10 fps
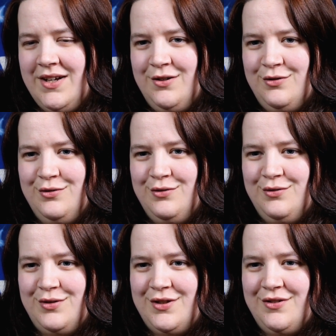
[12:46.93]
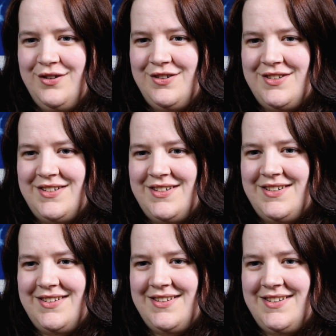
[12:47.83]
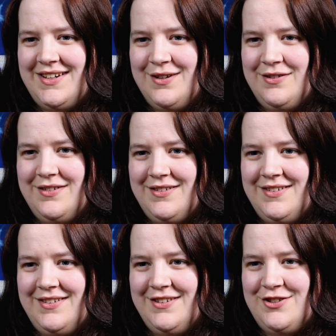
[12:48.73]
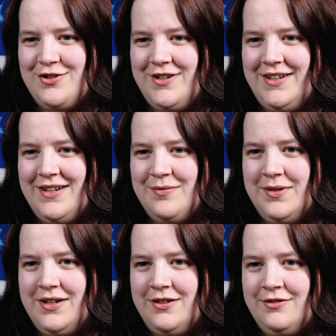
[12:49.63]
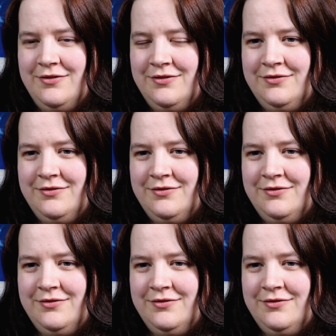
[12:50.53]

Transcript: Oh, so there's Dicka joining him now.